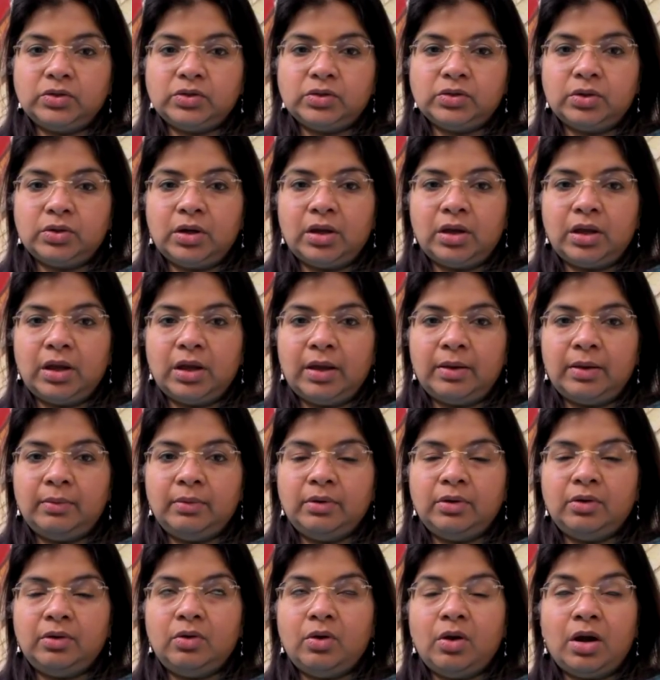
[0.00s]
So
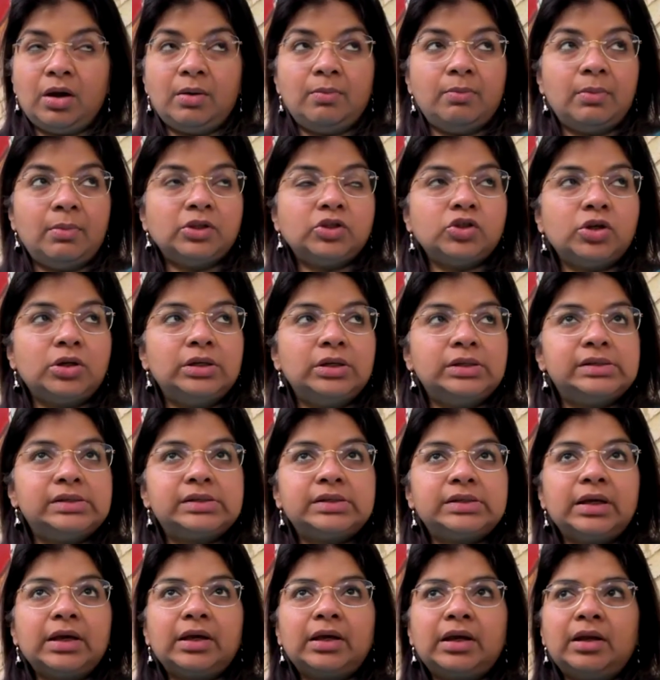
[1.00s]
I'm not much on
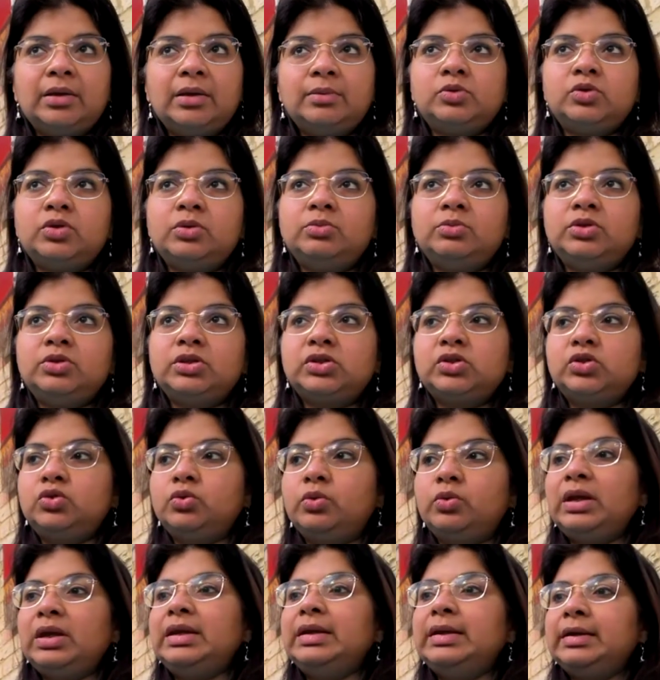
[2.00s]
Instagram. So I'm just
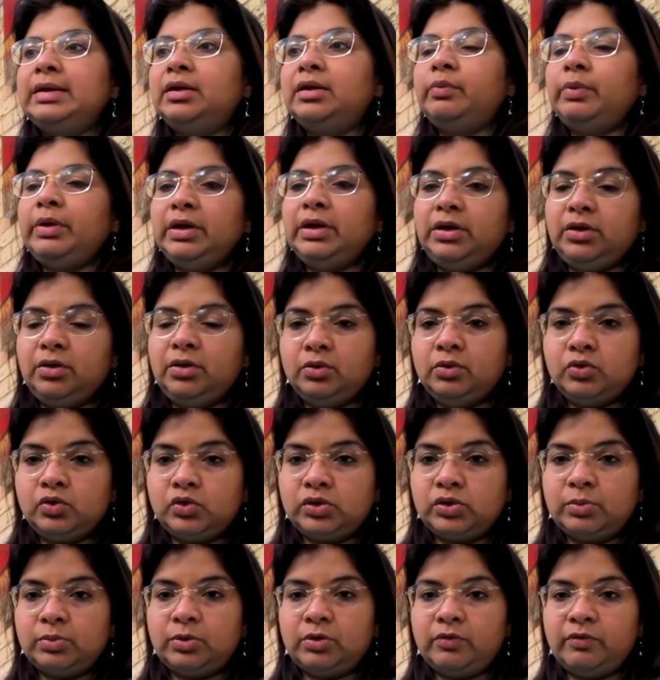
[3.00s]
doing little
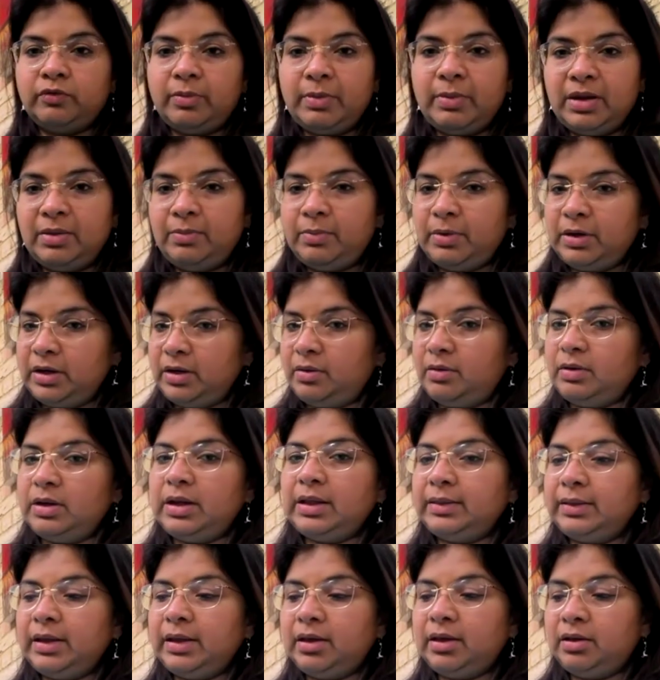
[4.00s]
videos about women, but
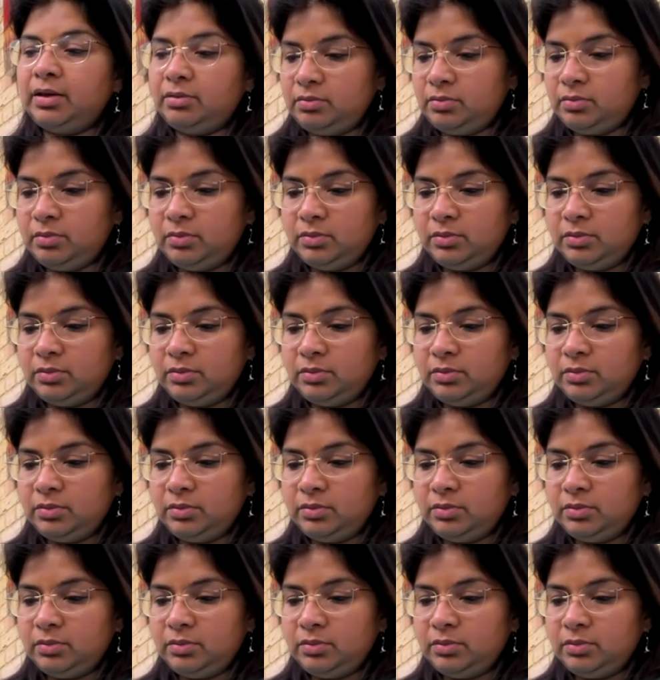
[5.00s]
nothing